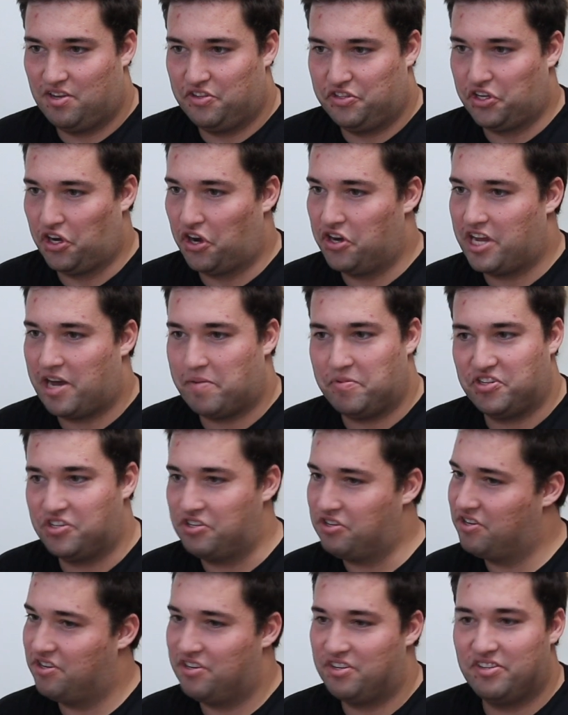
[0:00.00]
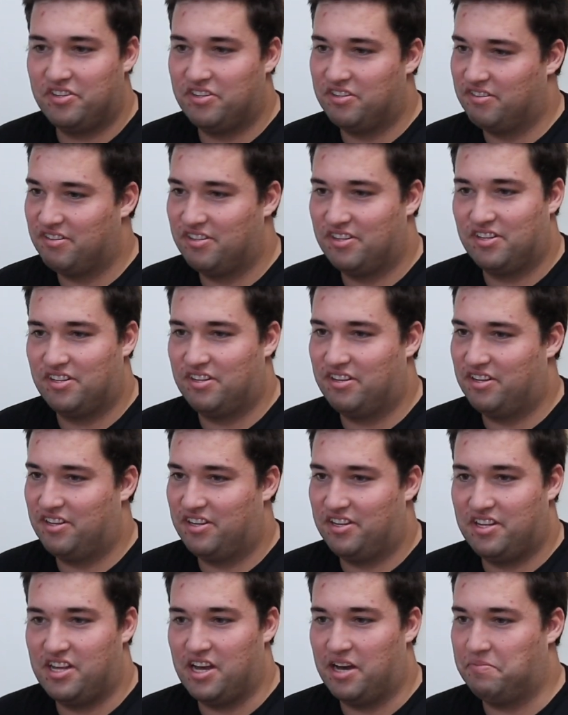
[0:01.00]
Toe damage.
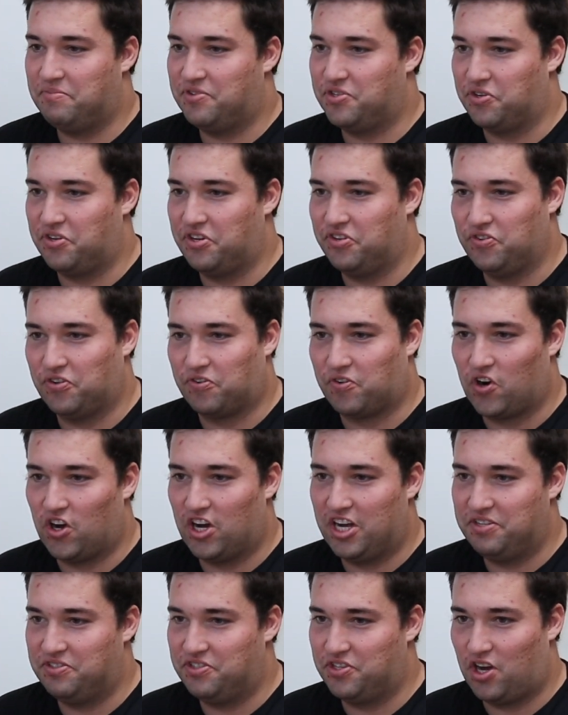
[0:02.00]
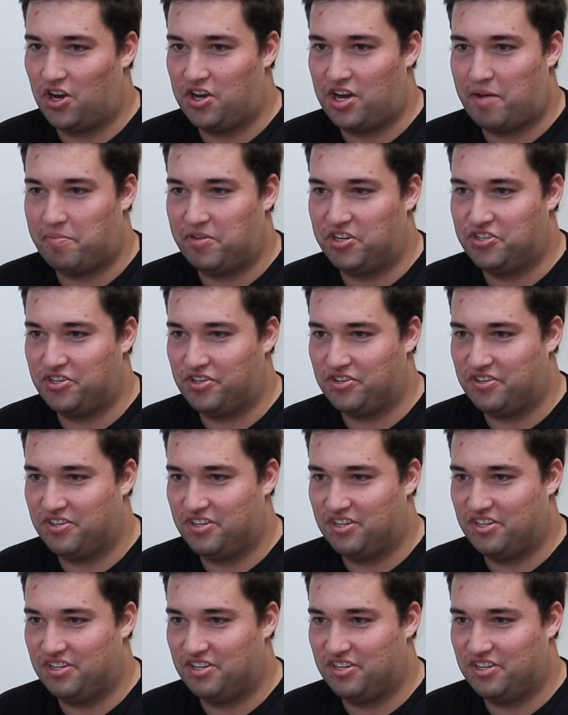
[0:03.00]
Yeah, Sunil Narayan, toe damage.